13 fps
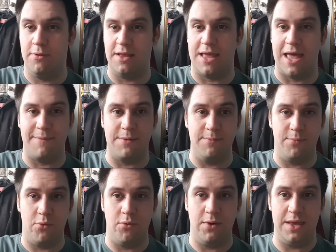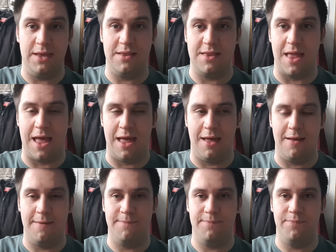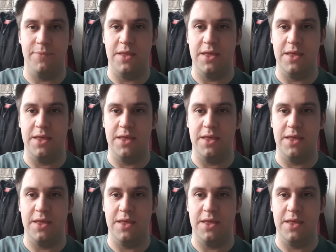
cabin boy, and